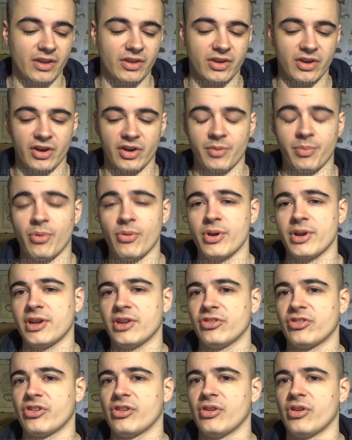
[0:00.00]
you know, the point
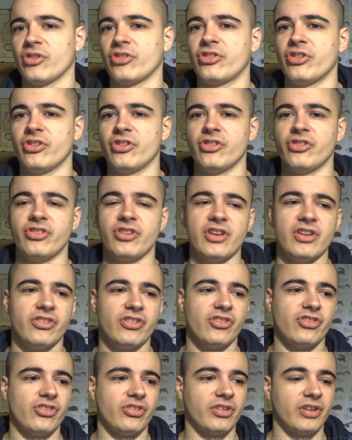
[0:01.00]
is that lots of
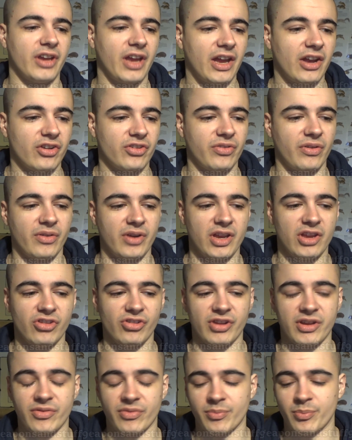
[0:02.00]
diseases you can catch very
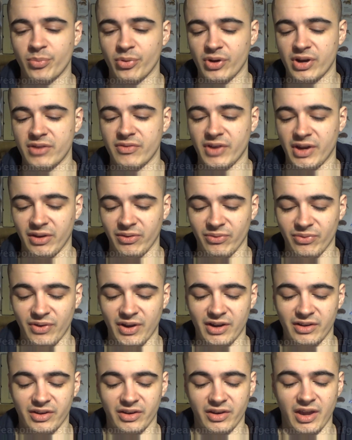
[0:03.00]
easily from breathing
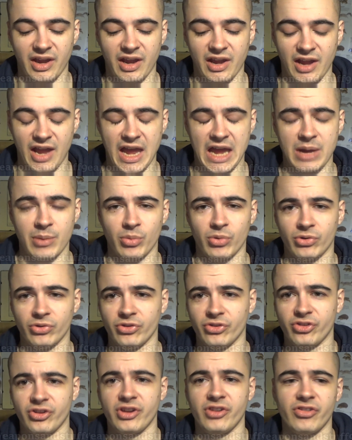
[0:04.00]
infected air, airborne
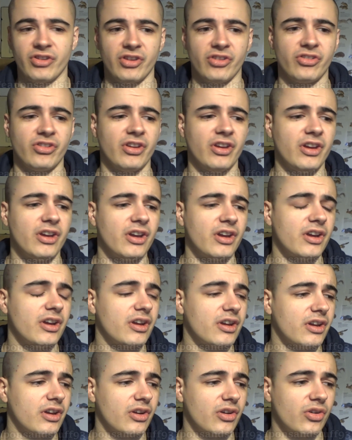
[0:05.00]
diseases,
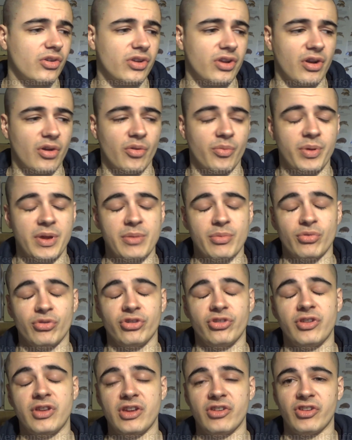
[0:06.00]
you know, people
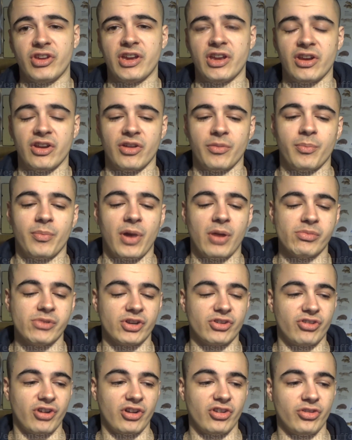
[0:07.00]
sneezing in a
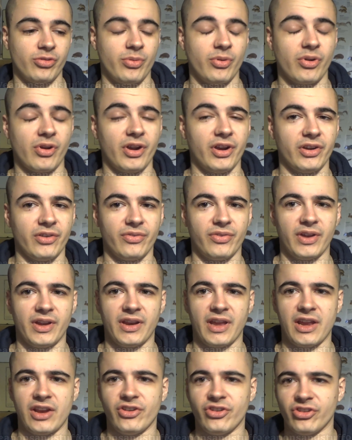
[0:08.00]
public transport kind of thing.
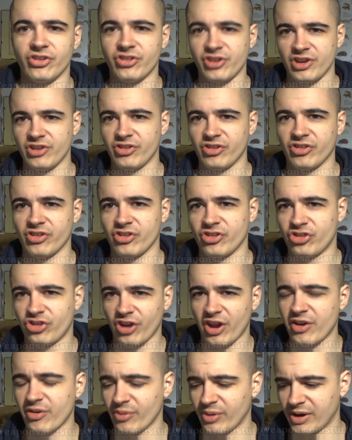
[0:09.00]
They're the diseases that
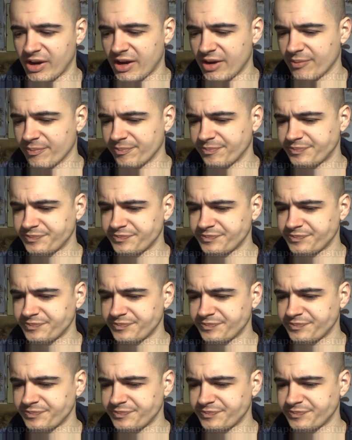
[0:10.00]
generally,